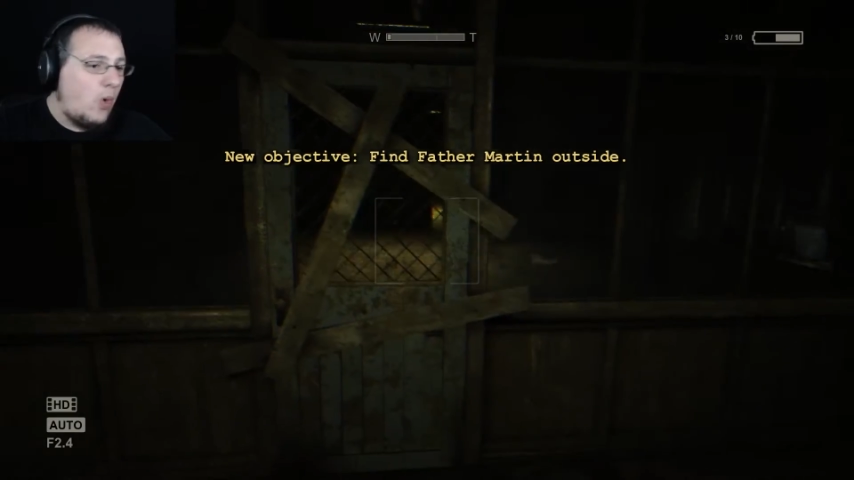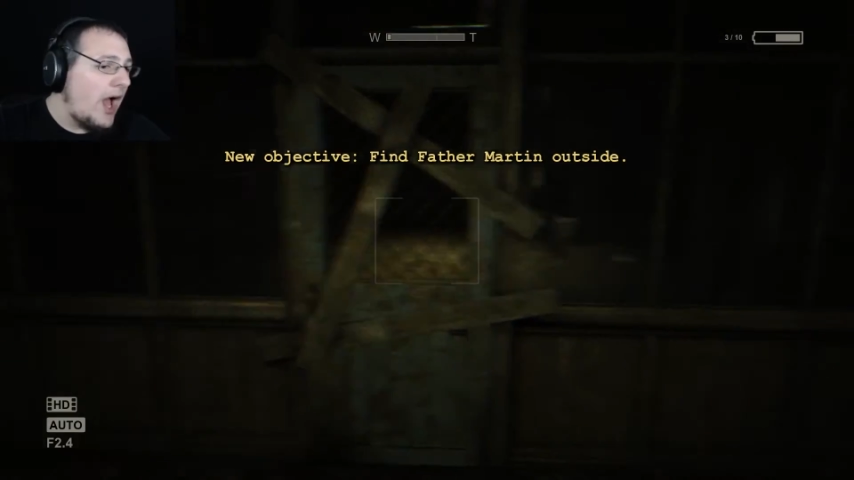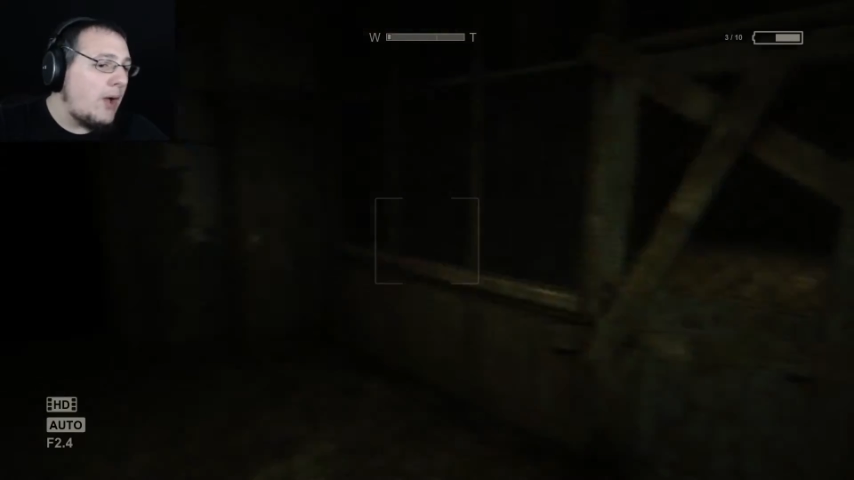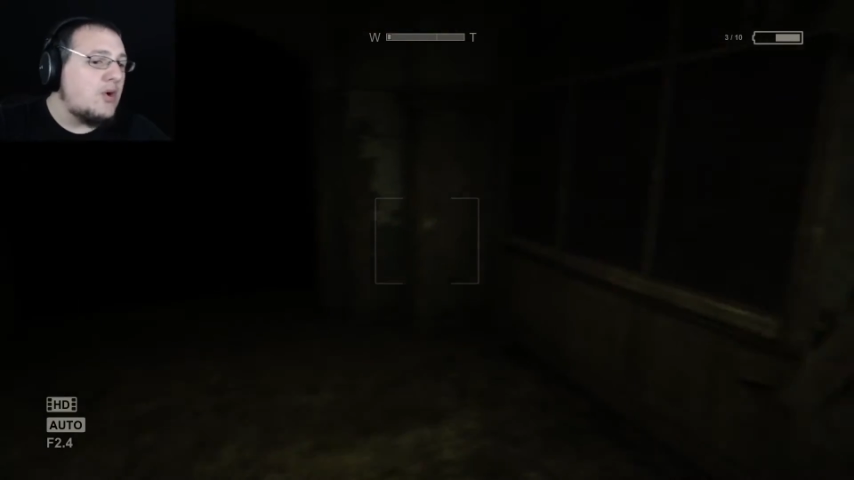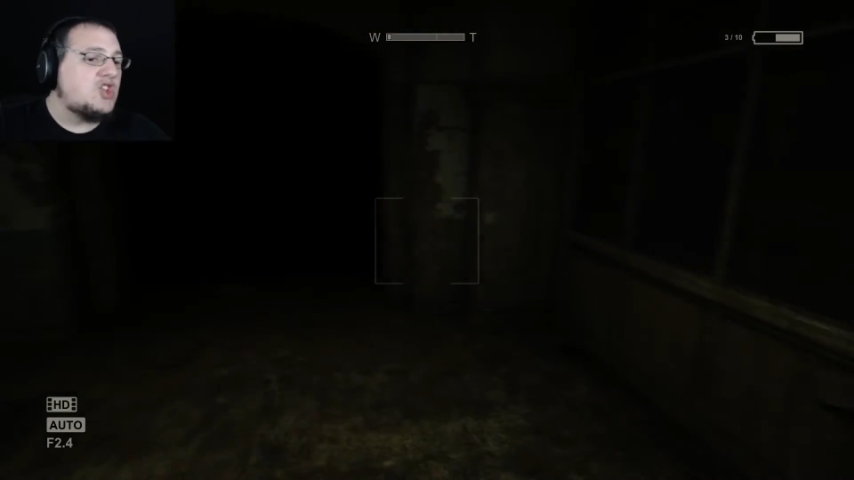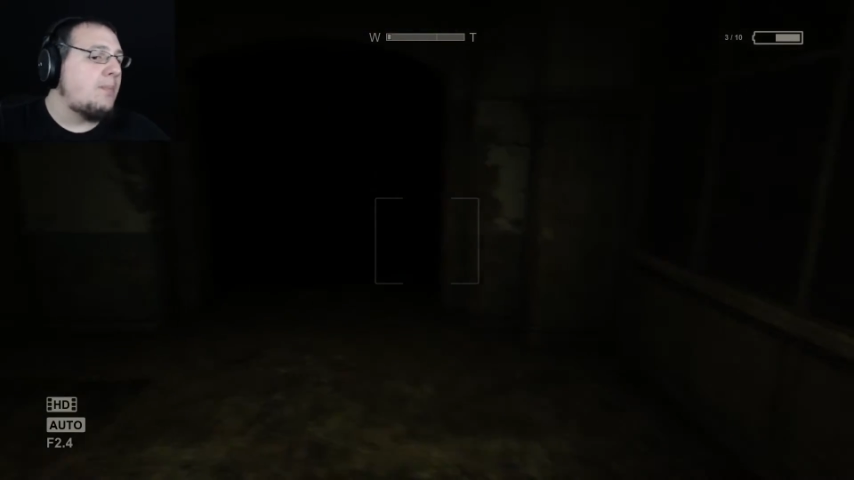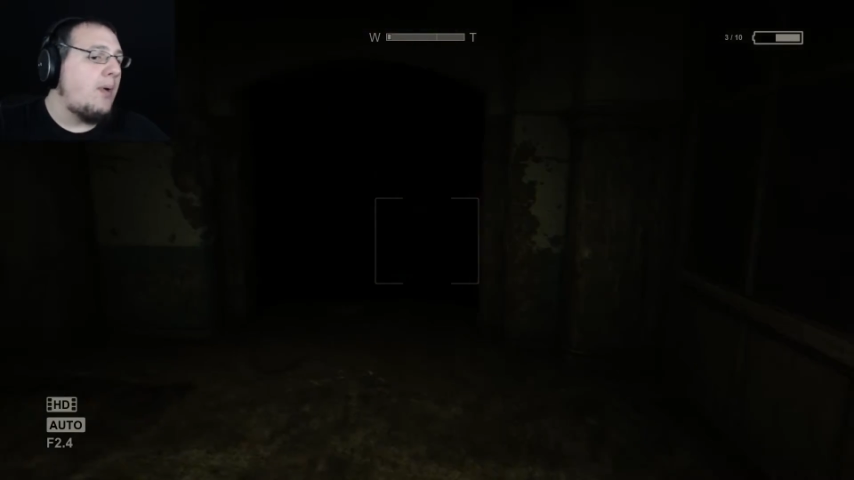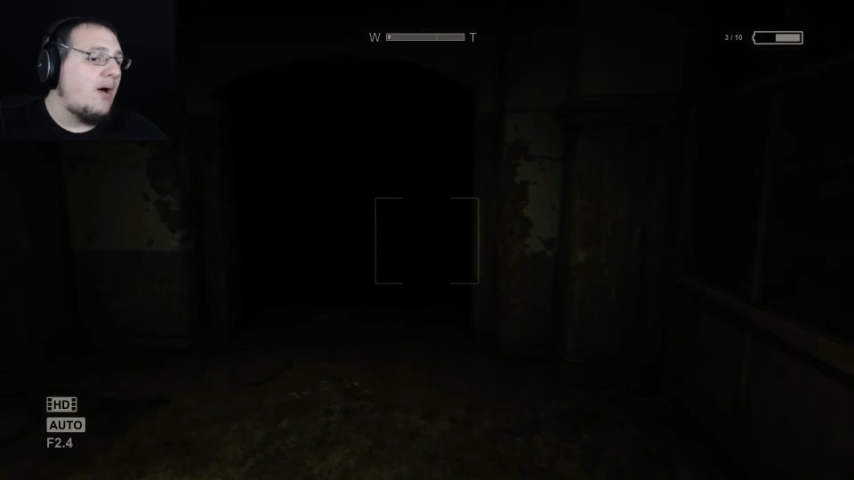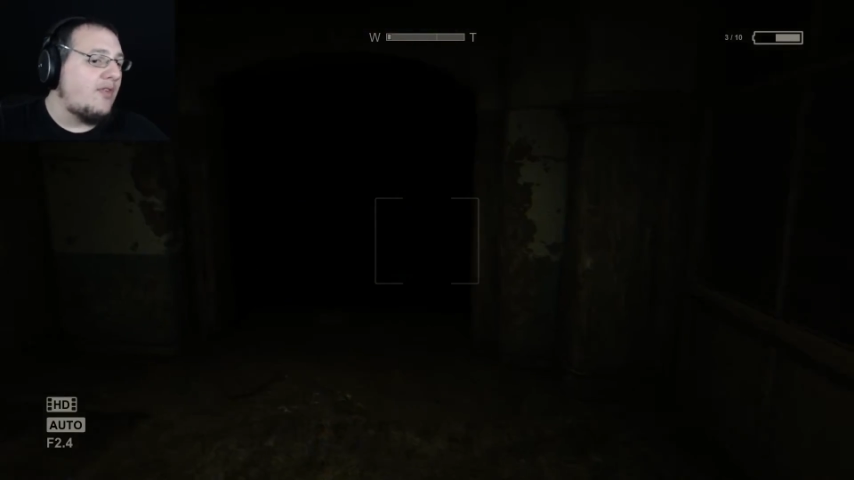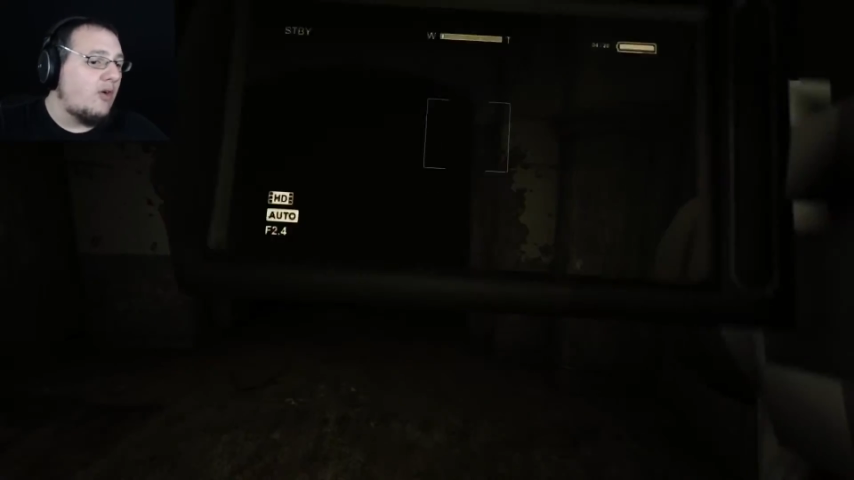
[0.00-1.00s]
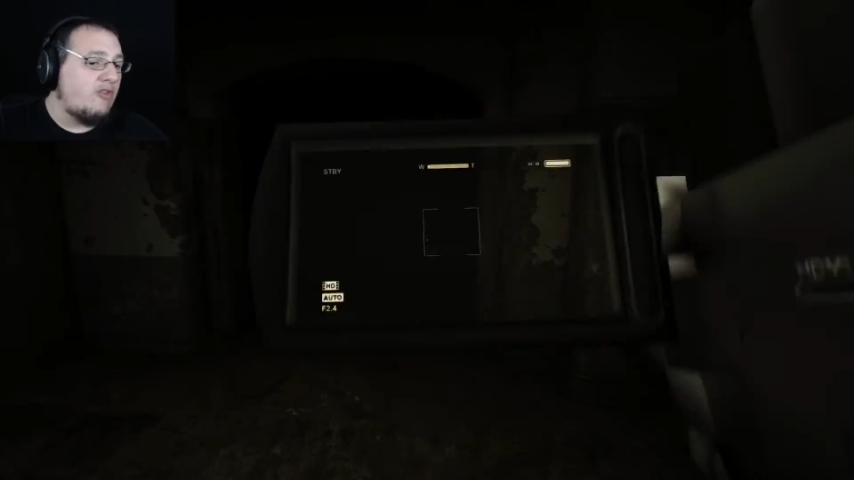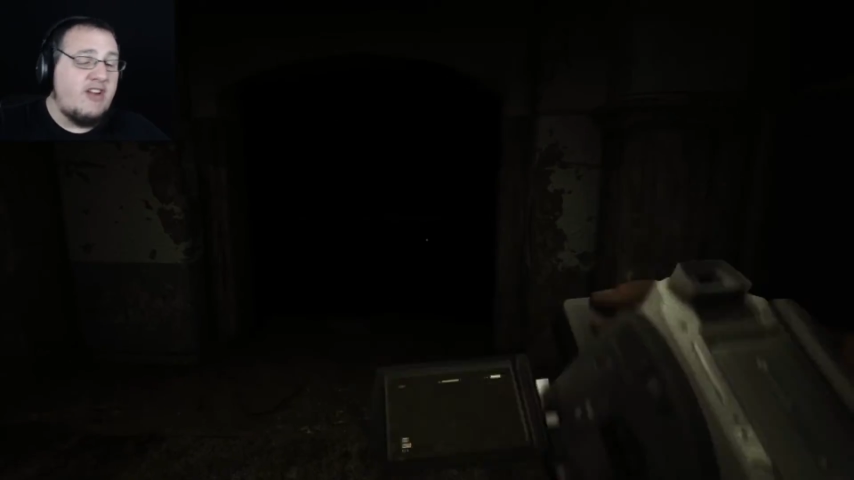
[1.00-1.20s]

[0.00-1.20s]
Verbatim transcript: Why would you bother?